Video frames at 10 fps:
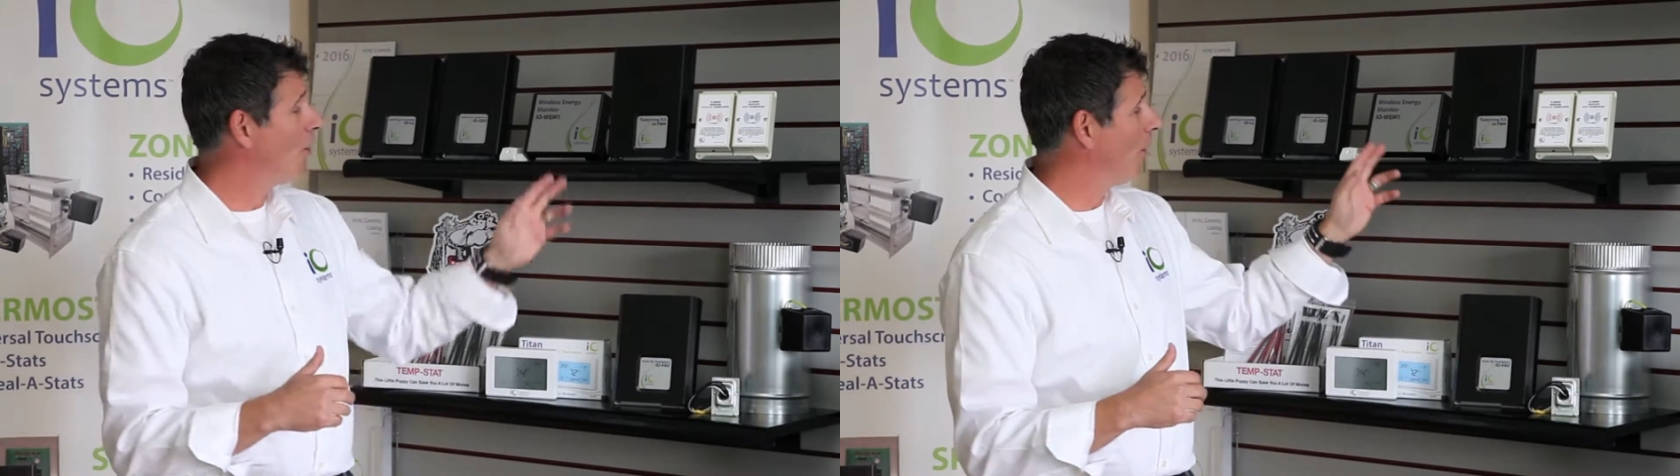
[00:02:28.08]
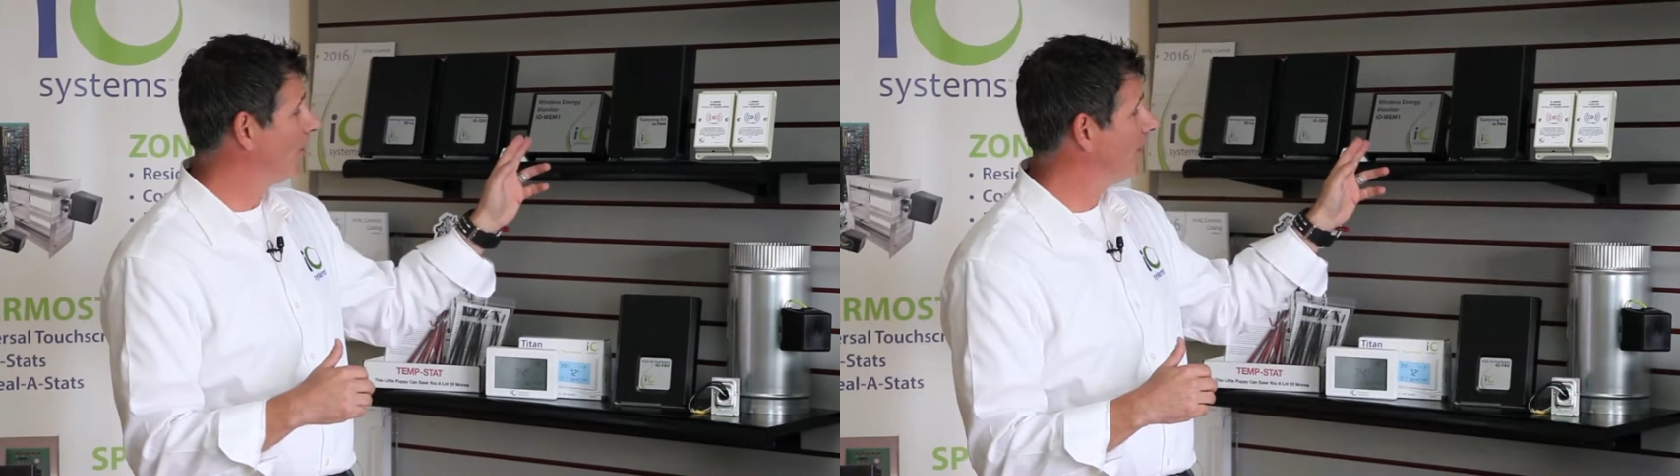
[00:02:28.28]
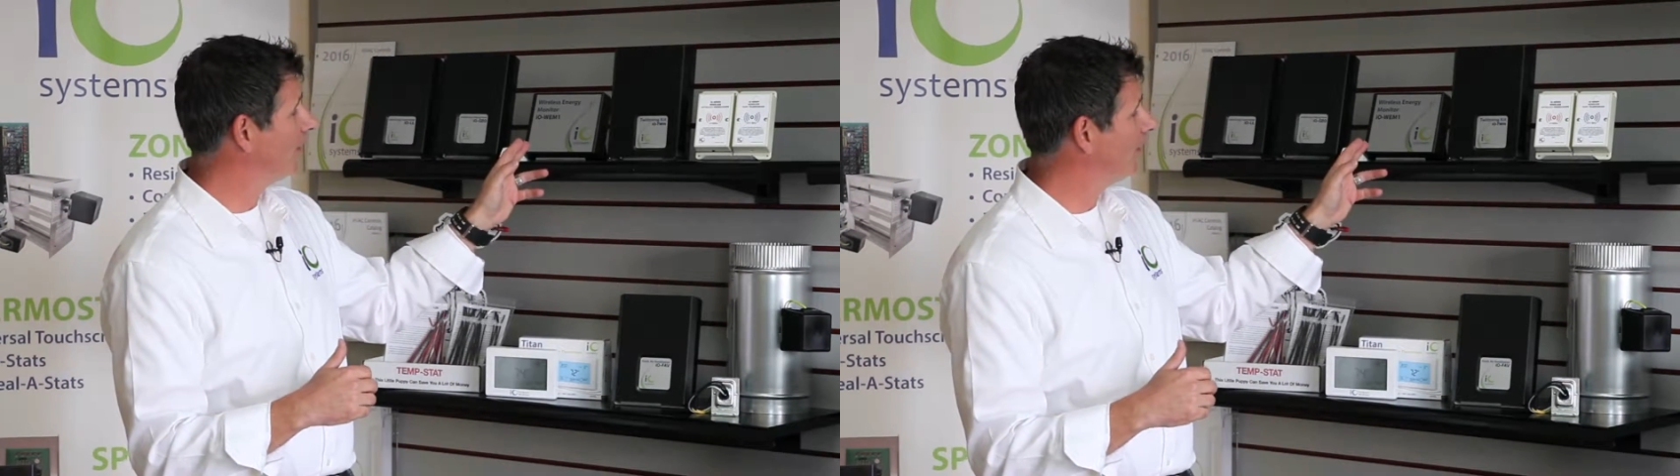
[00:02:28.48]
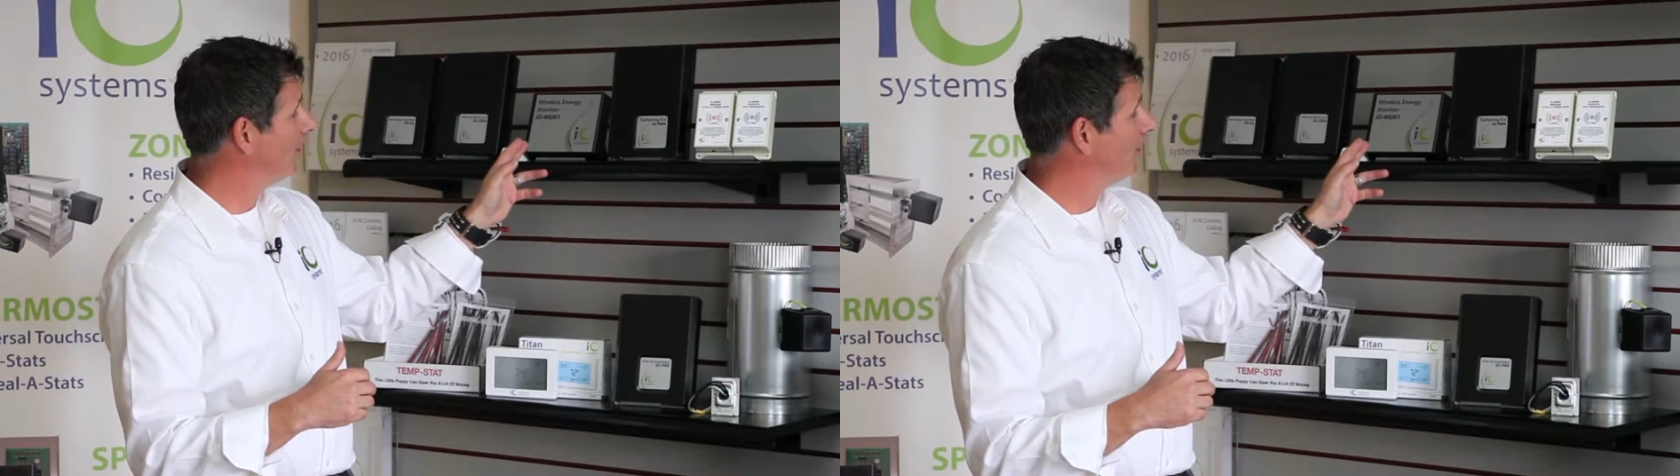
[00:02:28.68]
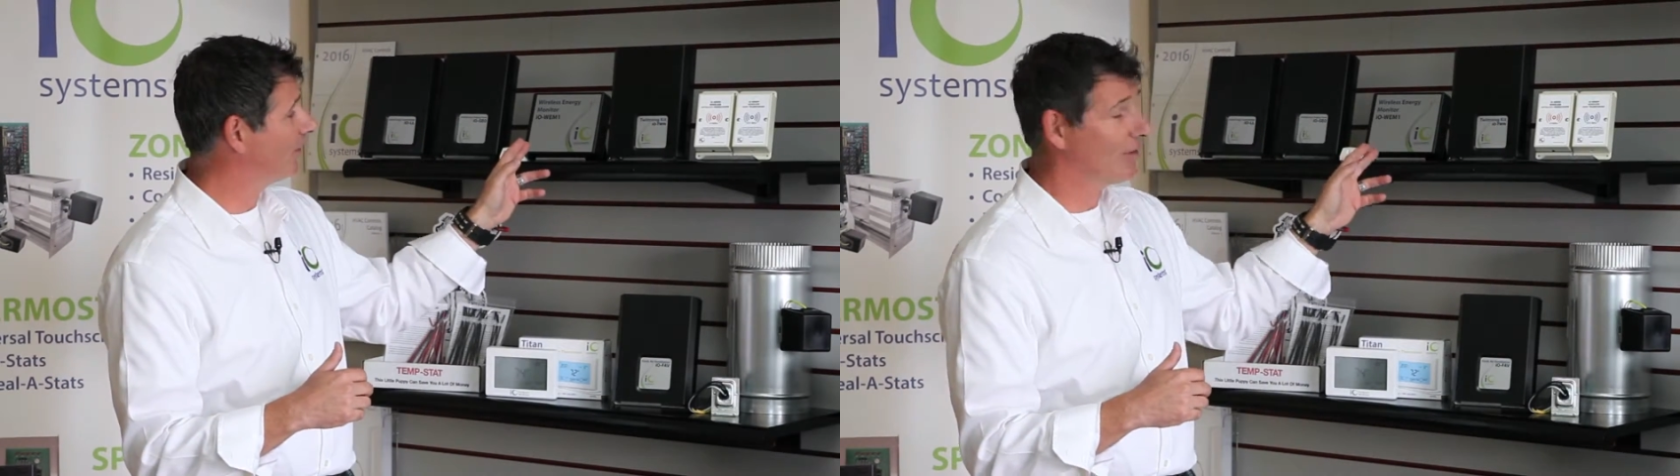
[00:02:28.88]
What this
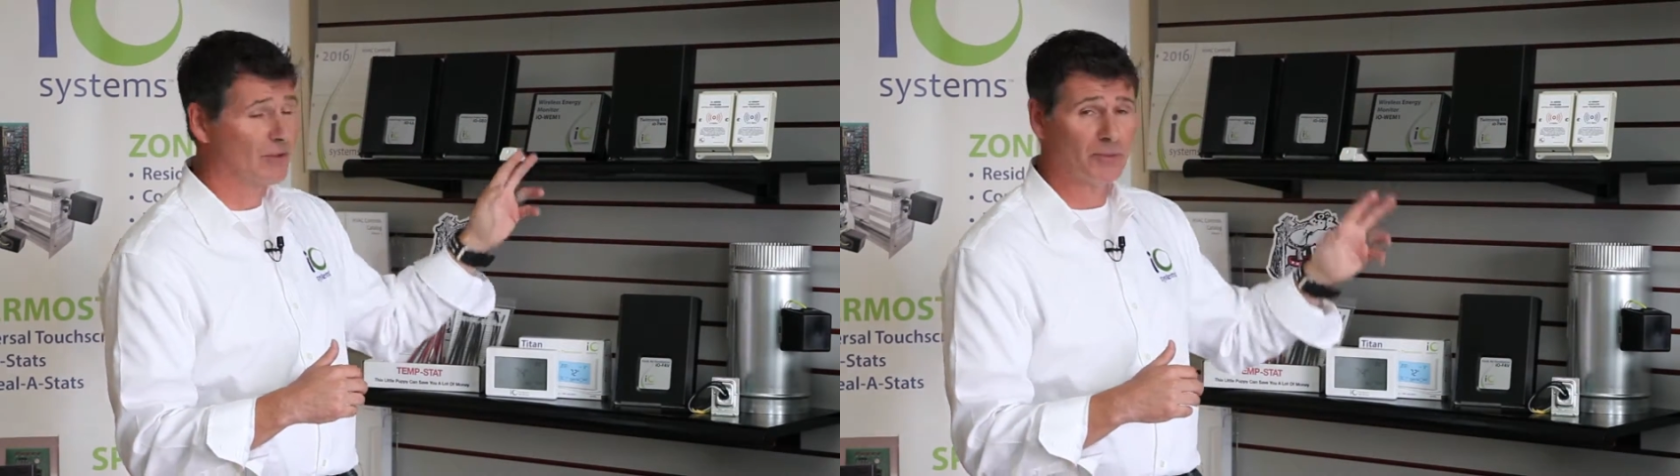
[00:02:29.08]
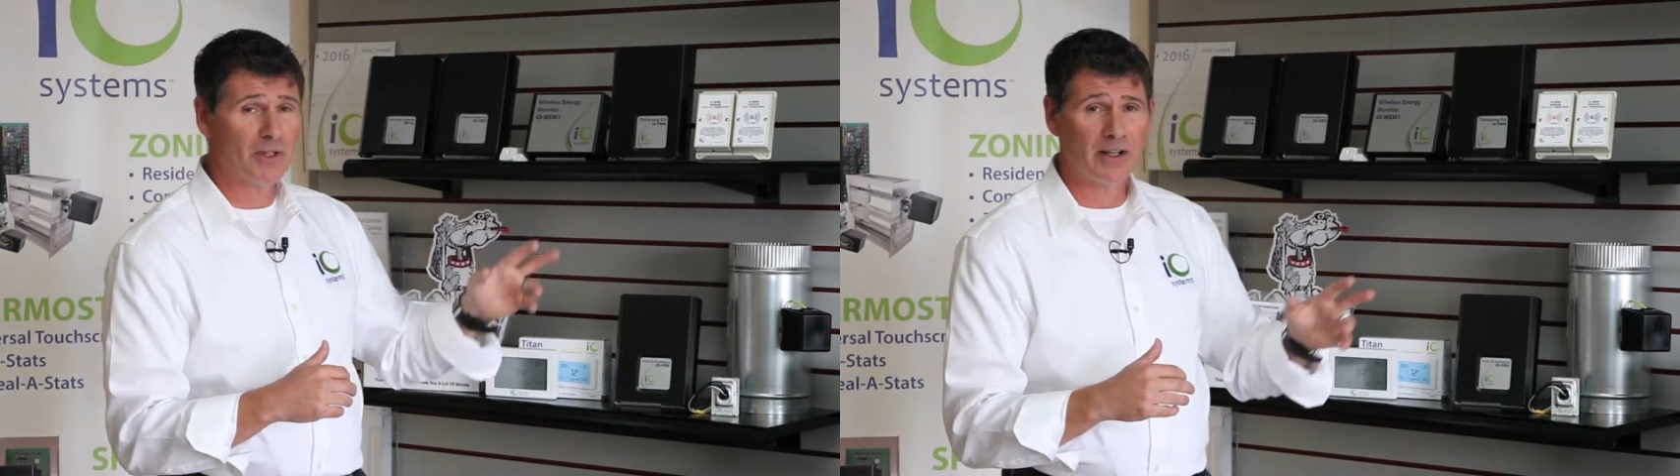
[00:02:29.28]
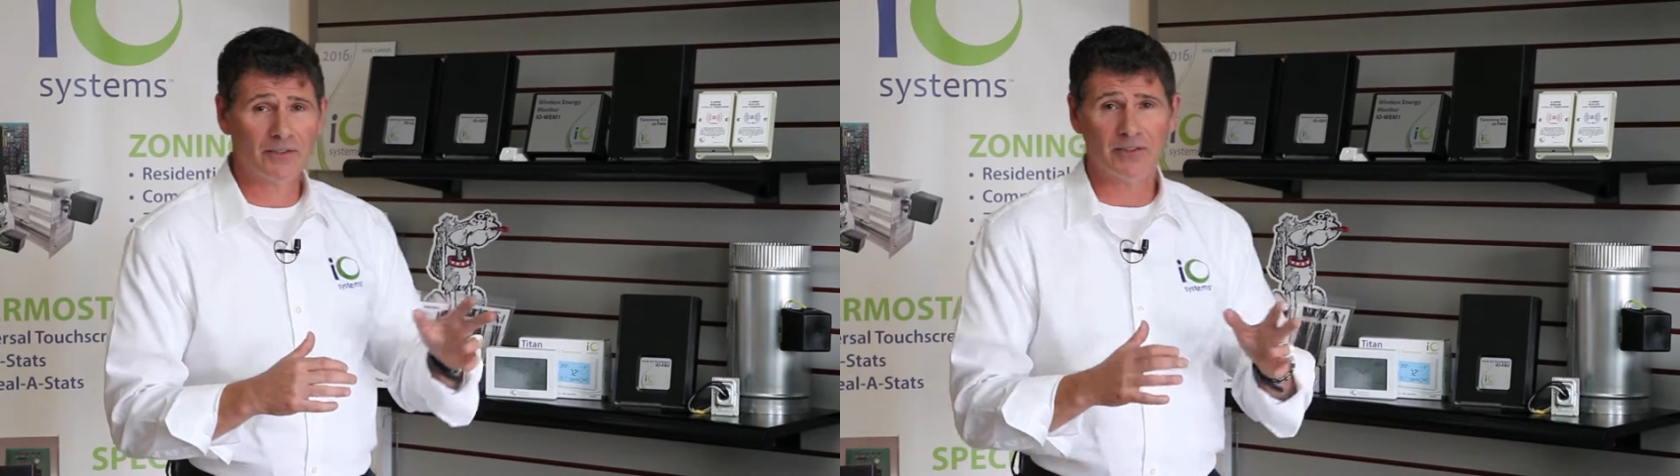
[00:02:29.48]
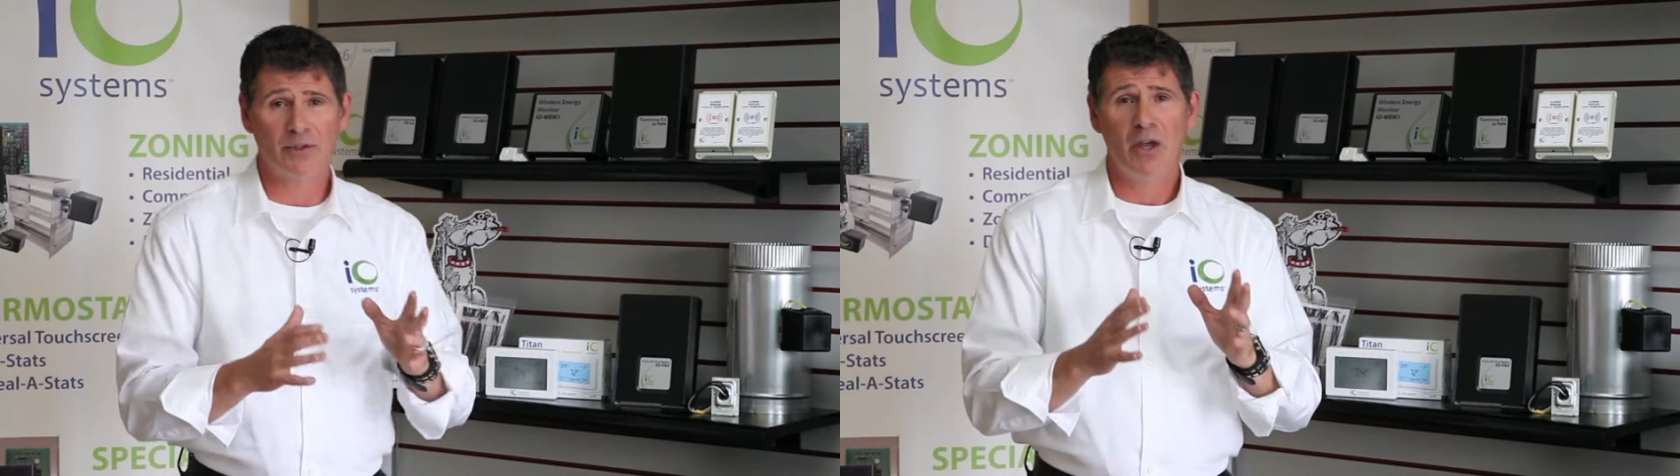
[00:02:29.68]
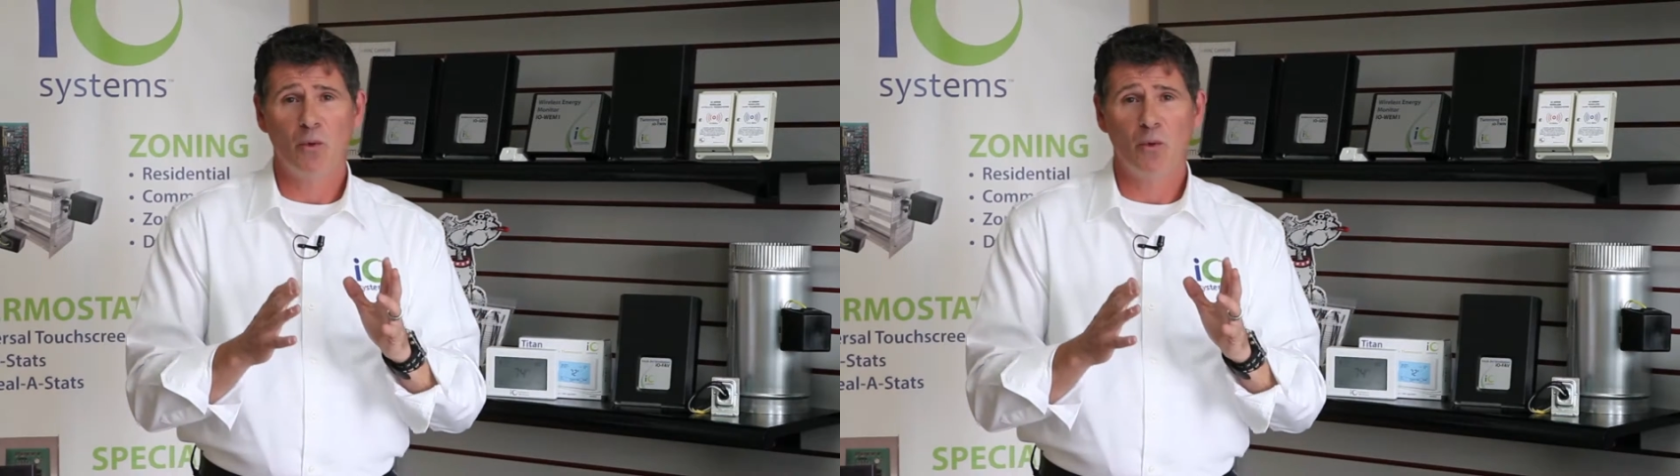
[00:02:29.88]
system does is